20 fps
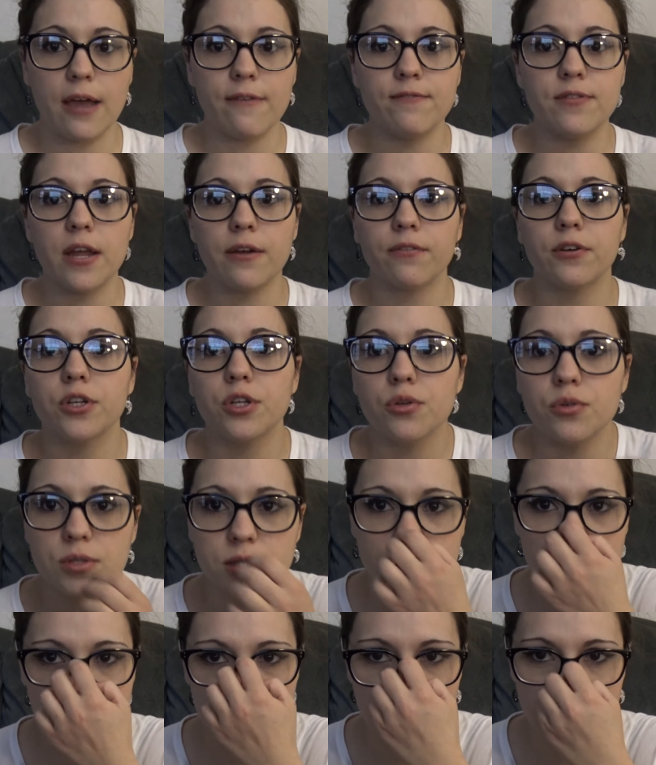I've never
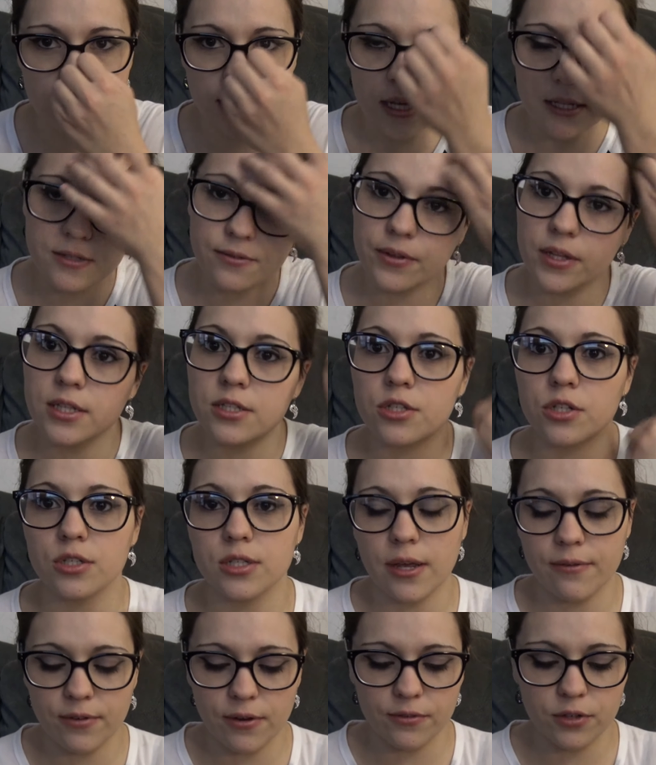used these kinds of
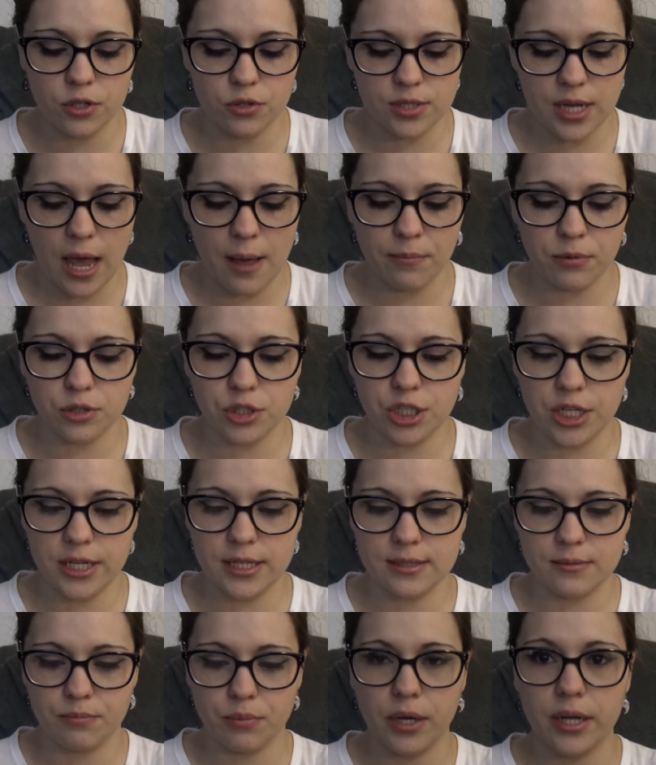inserts. I've never used Apple
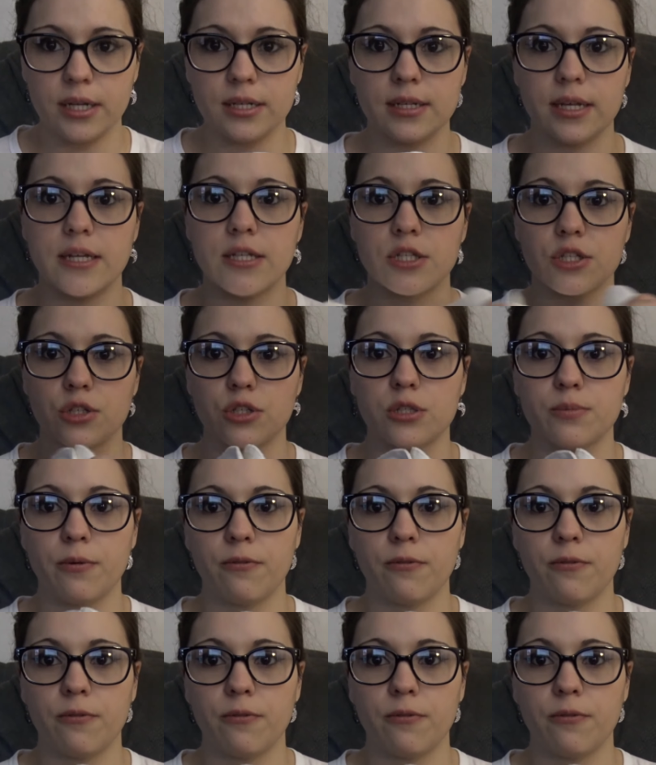Cheeks brand inserts